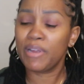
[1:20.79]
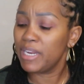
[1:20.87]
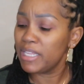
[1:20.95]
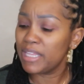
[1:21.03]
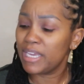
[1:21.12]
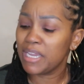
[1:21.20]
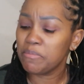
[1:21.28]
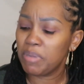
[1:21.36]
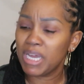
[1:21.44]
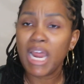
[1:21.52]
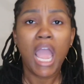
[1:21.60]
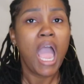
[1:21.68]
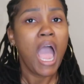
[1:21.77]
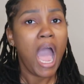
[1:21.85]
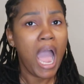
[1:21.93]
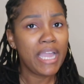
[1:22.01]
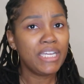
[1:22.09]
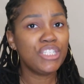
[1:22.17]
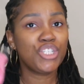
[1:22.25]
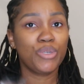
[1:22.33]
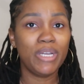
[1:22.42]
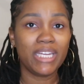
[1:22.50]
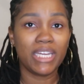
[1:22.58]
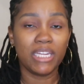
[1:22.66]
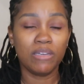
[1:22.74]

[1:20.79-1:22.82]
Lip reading: anything, but I enjoyed it.